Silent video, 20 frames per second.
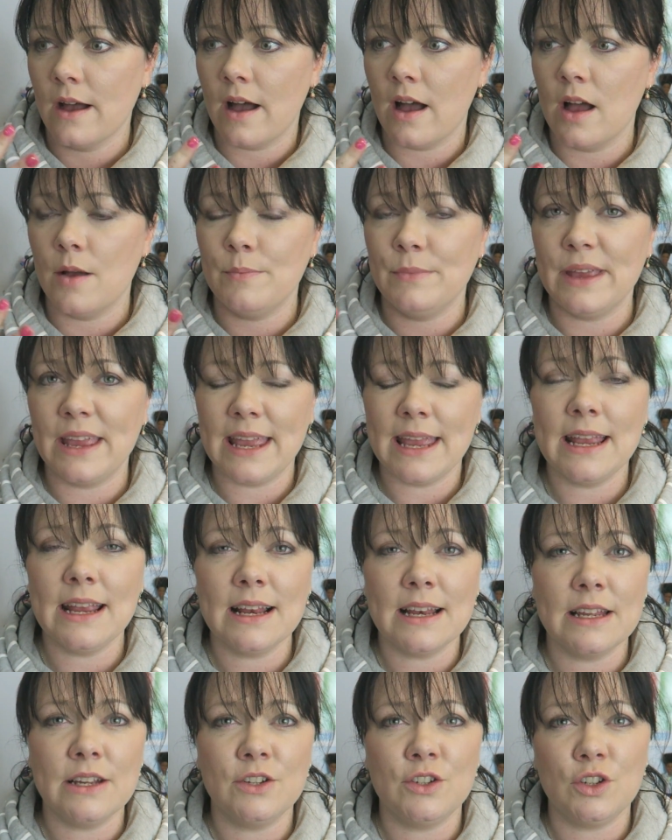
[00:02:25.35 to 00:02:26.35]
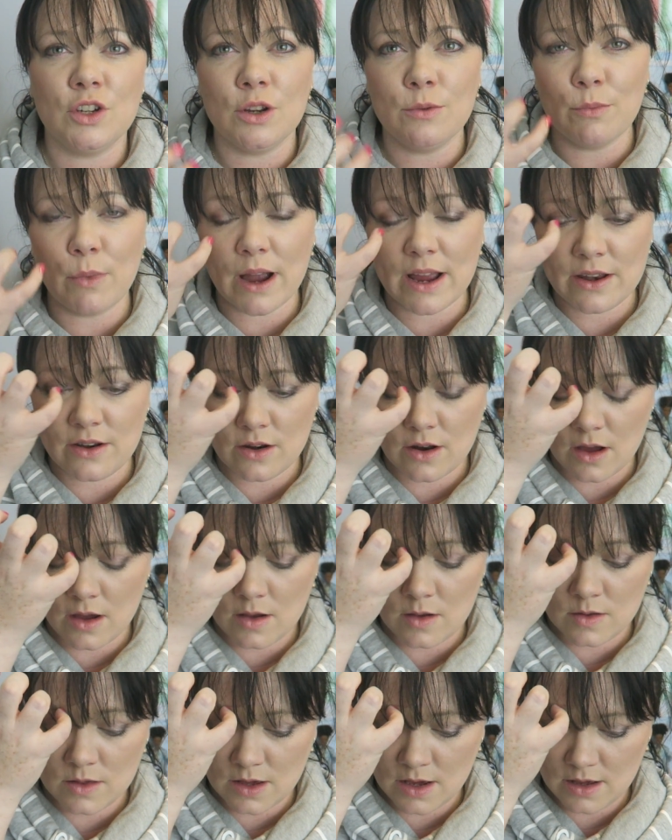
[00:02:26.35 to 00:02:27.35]
um, English, you might
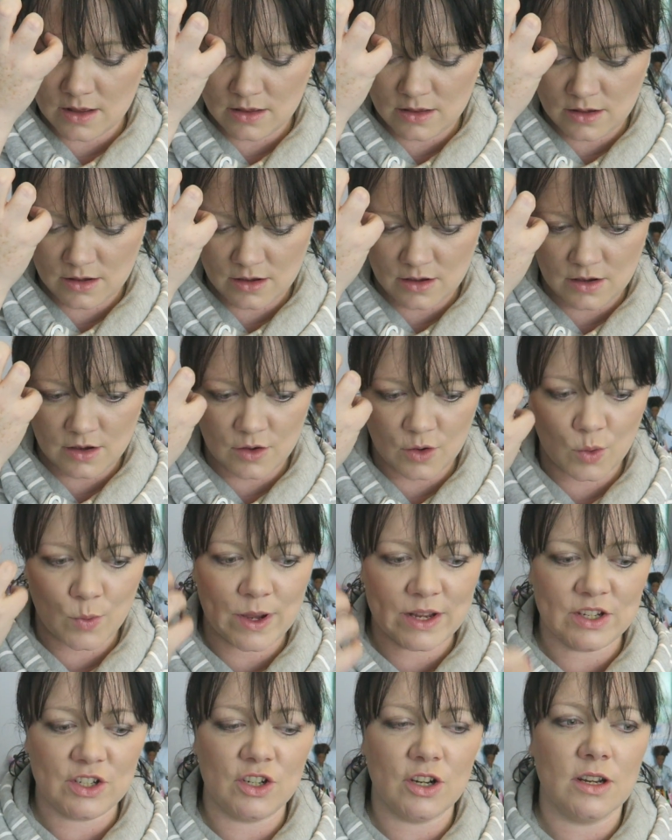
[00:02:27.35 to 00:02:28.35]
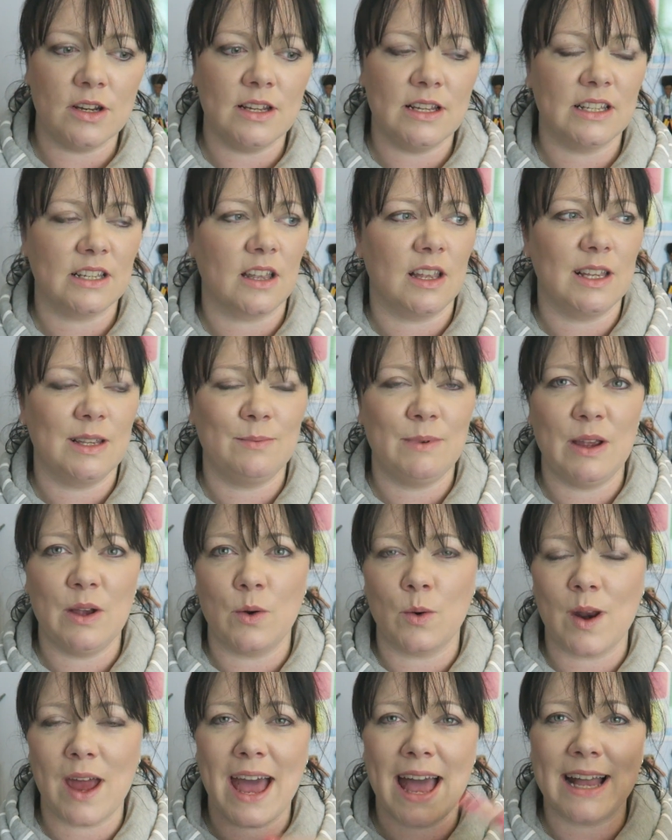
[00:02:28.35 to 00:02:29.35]
know that the question is going to be
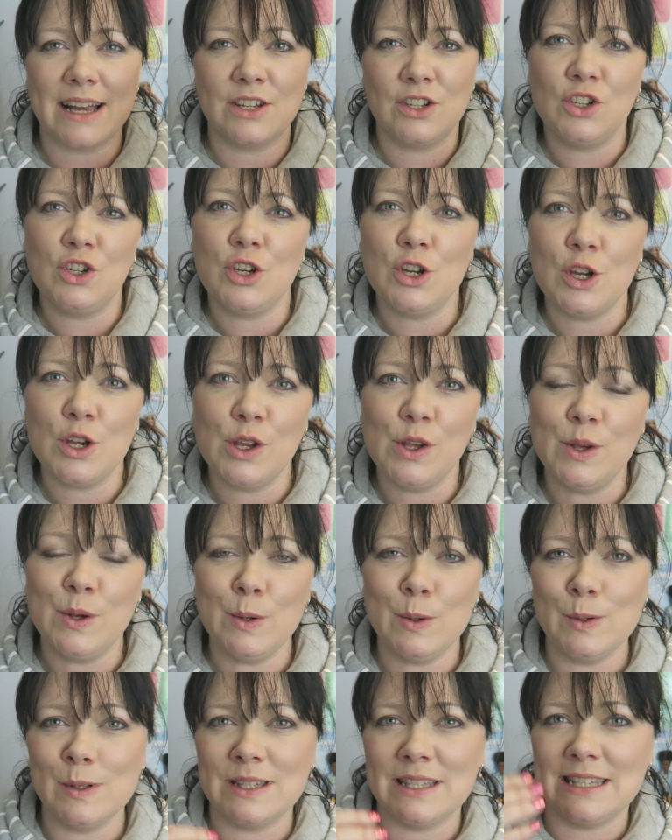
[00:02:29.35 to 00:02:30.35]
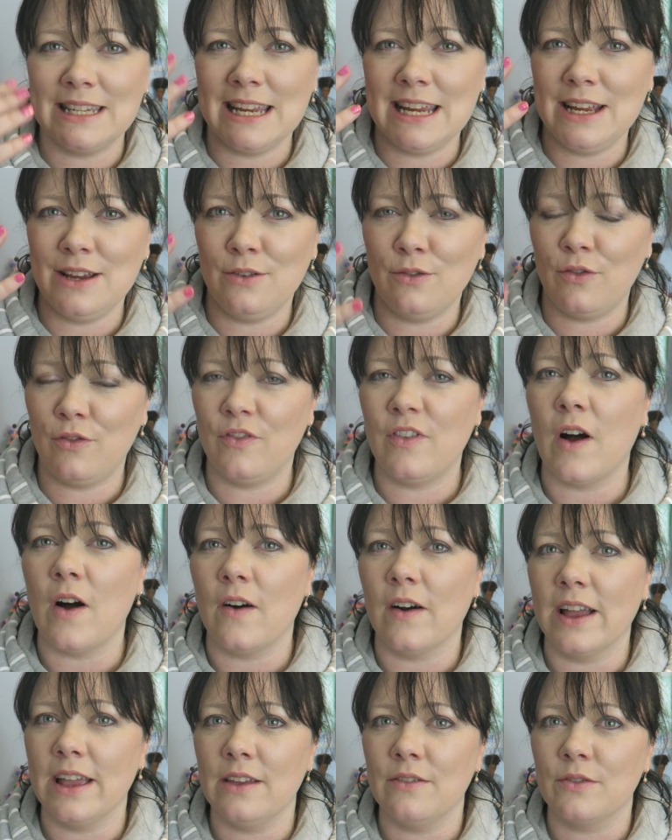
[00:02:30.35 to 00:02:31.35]
on Act 2, Scene
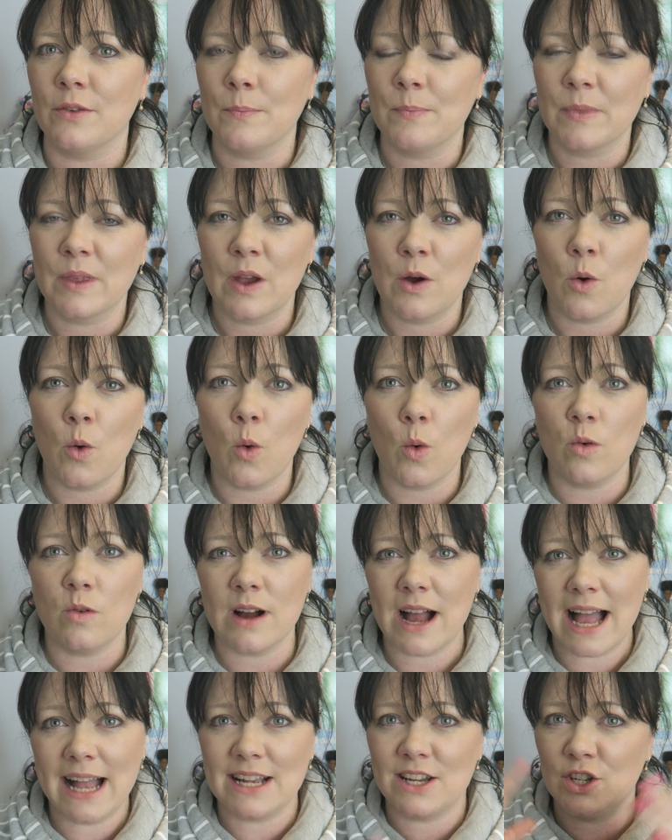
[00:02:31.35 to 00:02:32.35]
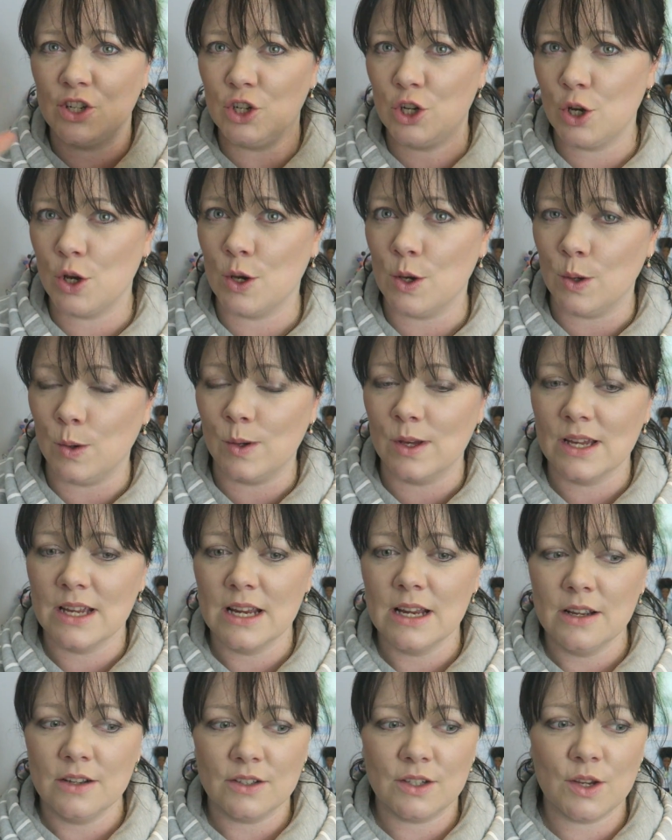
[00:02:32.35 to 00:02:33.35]
5 or Act 2.
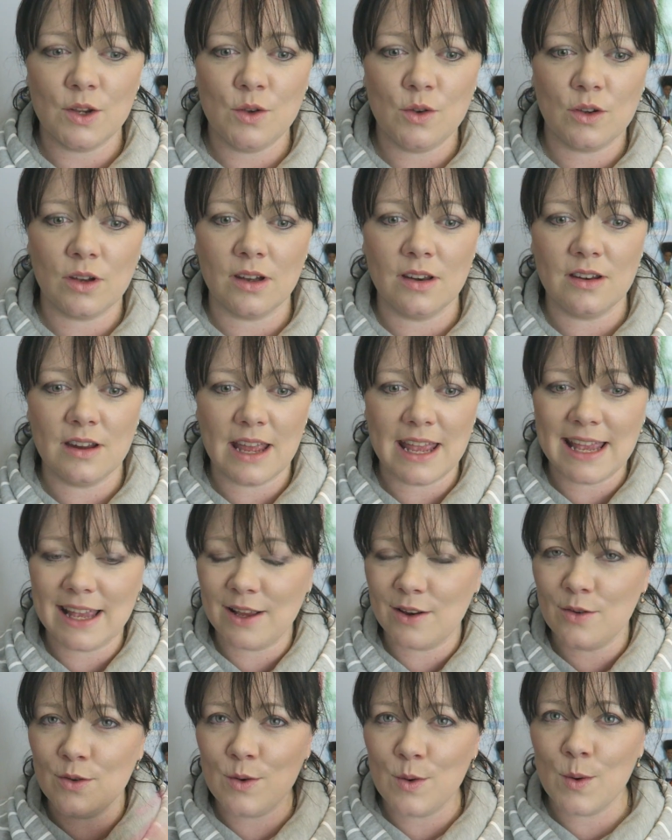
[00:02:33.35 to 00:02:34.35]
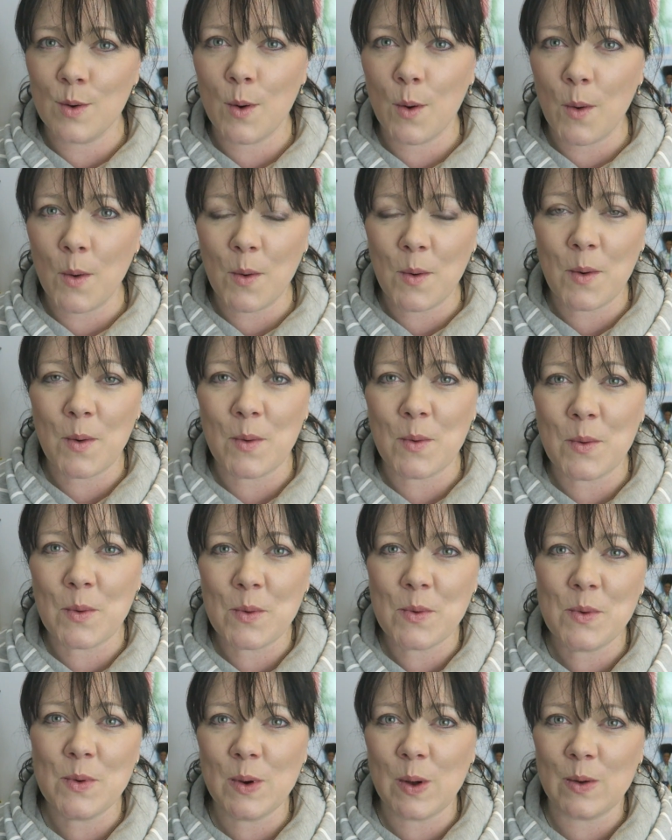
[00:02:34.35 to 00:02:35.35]
So you can ignore
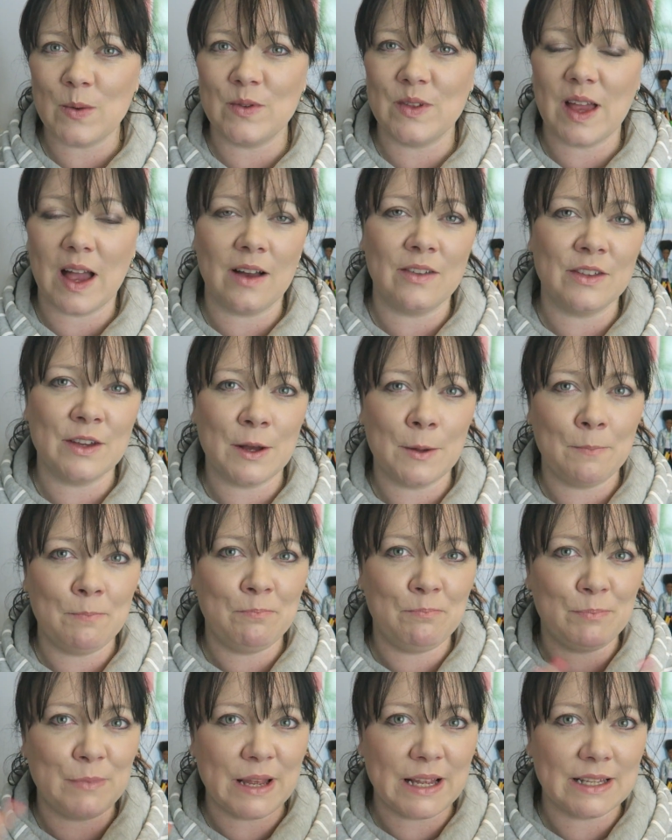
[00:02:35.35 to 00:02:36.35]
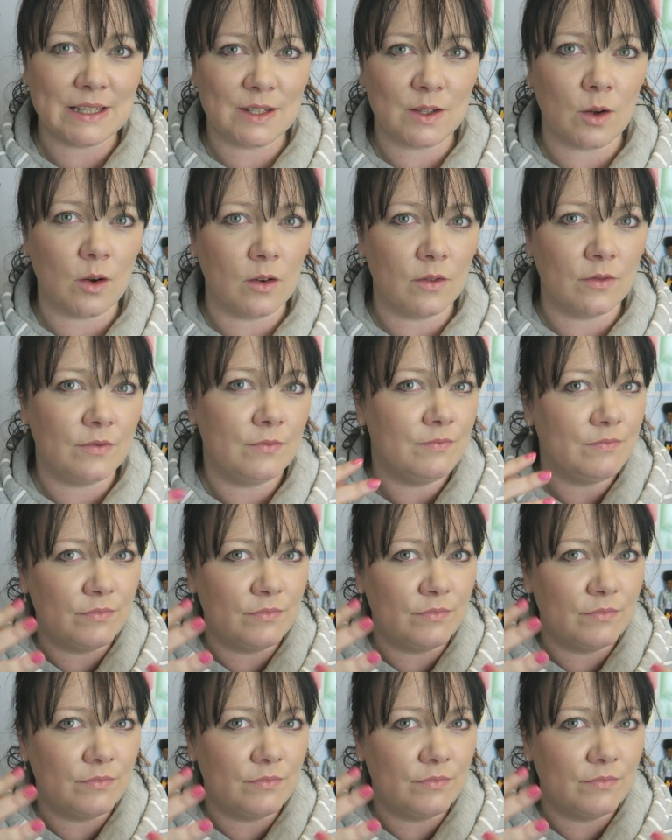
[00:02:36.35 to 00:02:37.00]
all of the other bits of